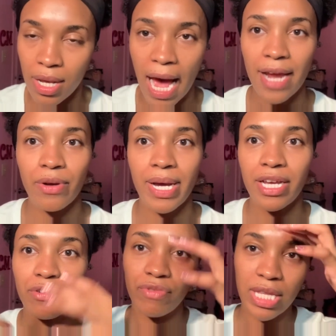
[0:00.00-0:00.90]
I know I
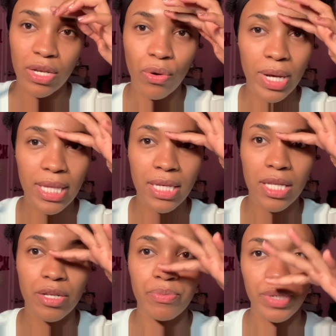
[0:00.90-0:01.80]
get really oily
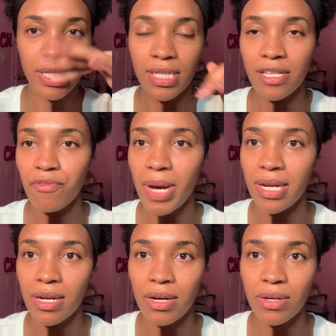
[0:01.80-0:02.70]
on the bridges of my
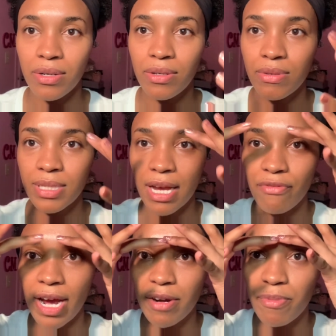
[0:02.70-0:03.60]
nose, like
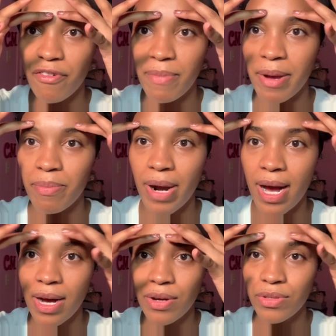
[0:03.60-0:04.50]
right above my
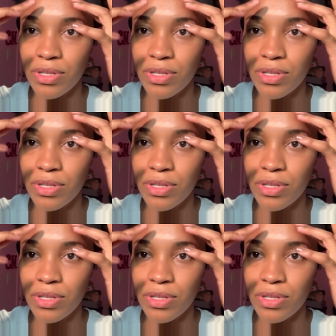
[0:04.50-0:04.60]
brows.